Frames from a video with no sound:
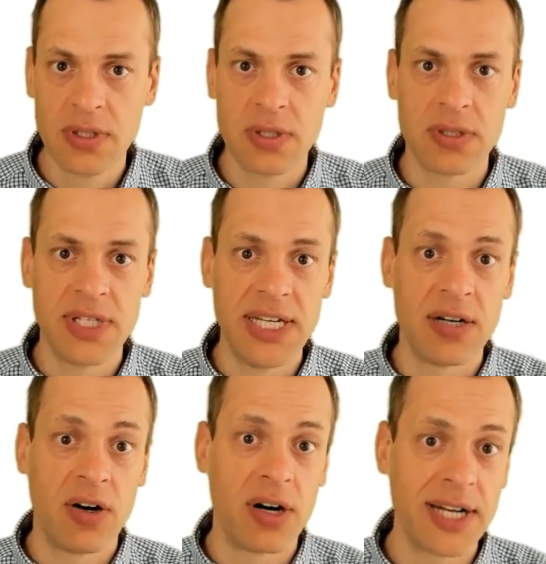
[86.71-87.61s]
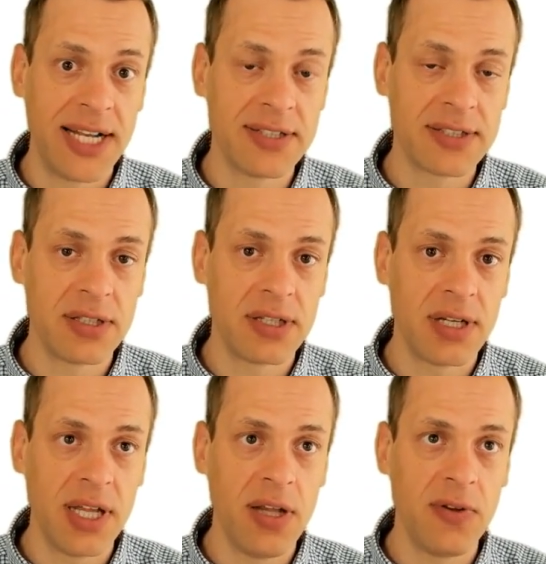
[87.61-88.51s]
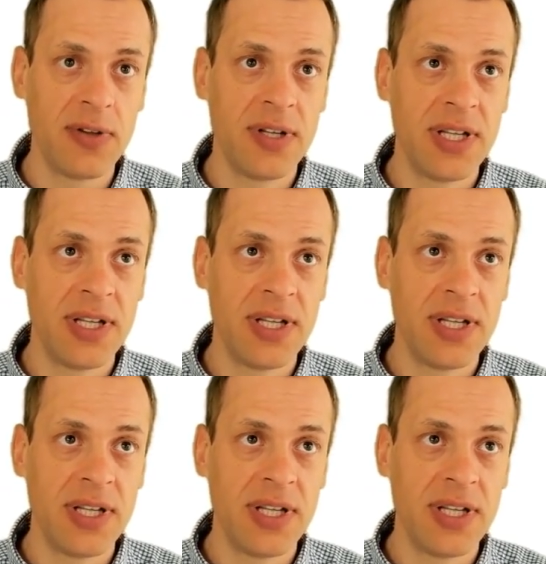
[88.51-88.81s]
The hard answer is